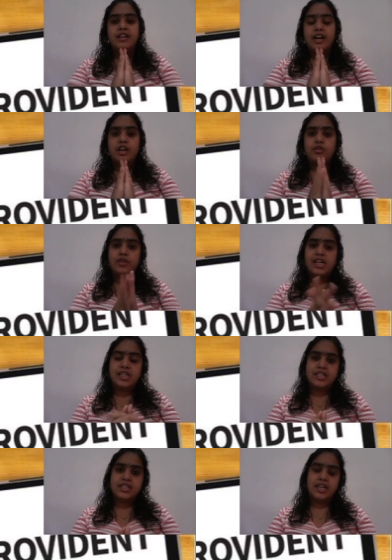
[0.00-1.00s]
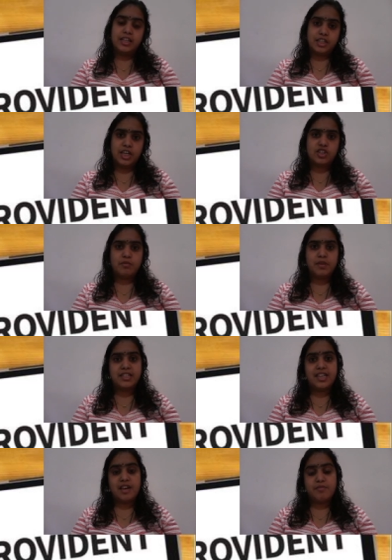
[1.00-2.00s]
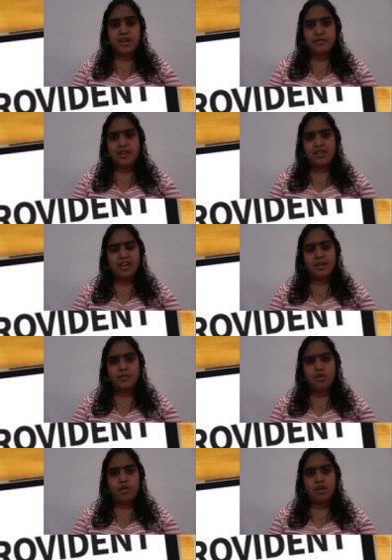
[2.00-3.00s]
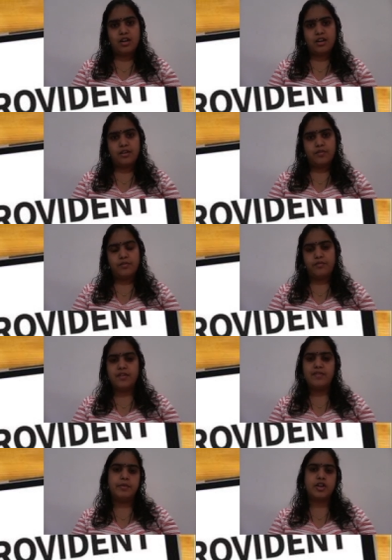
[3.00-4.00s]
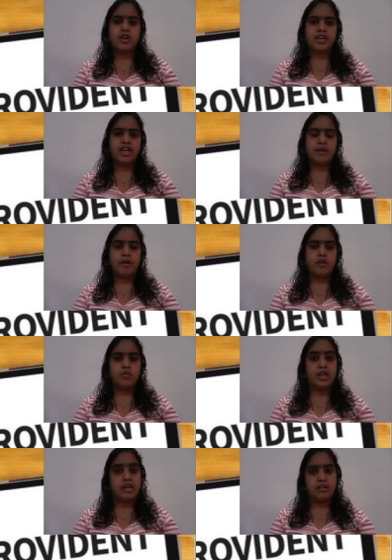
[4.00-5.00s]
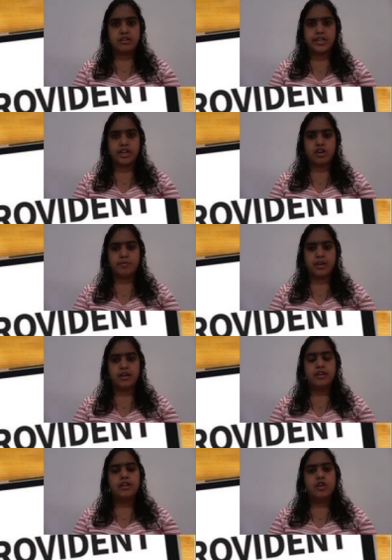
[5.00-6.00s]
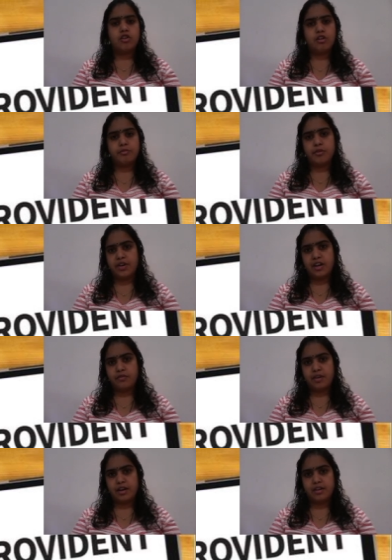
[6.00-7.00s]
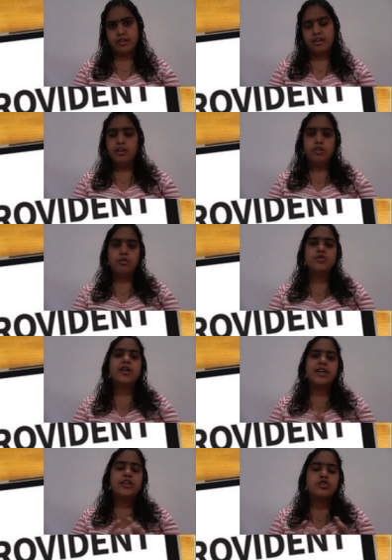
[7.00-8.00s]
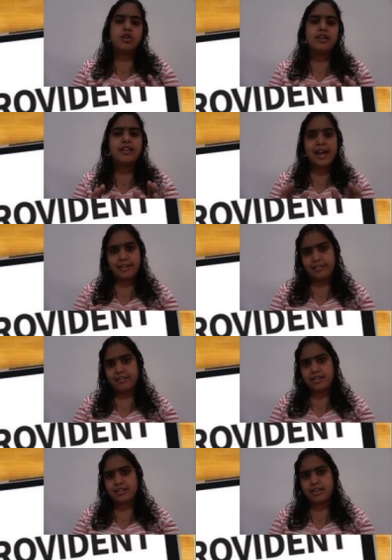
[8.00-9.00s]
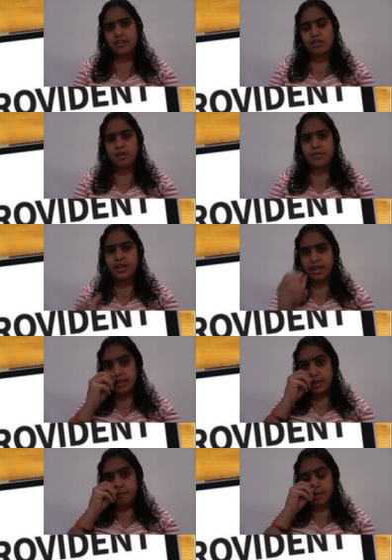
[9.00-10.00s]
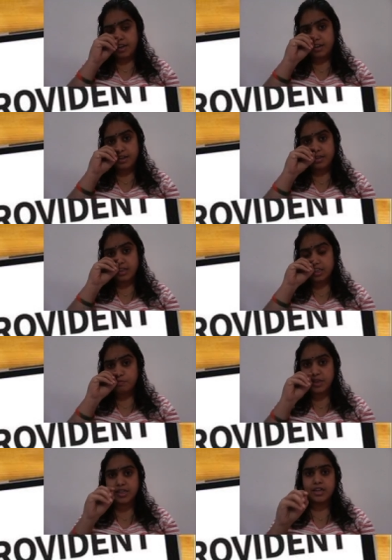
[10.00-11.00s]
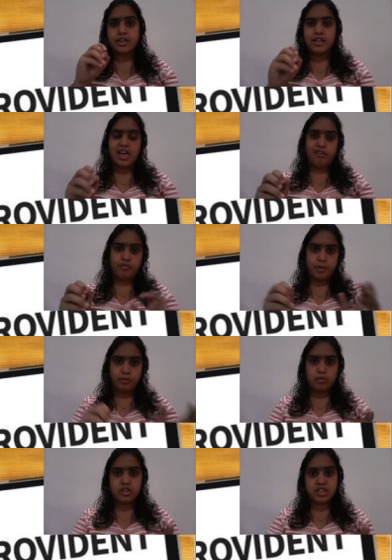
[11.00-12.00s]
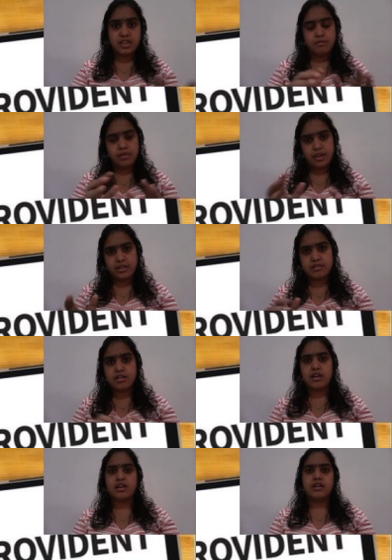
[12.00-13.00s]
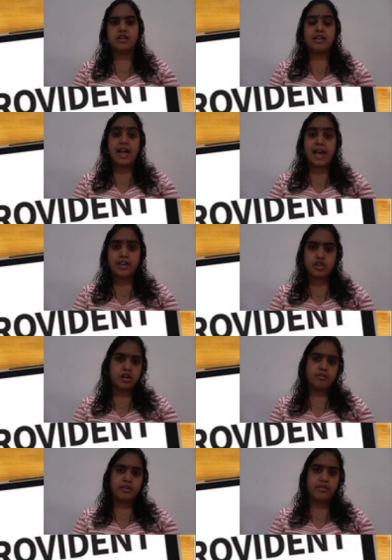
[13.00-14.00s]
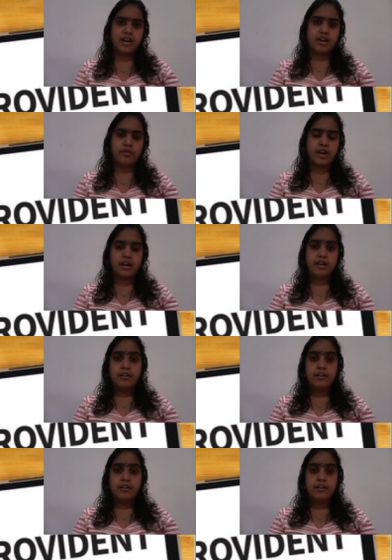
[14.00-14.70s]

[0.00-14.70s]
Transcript: Hello friends, in the series of BSE IPF I welcome you all. We will be talking about one interesting topic called Provident Fund. Usually it is not that interesting normally but in this budget they have proposed some extra tax on Provident Fund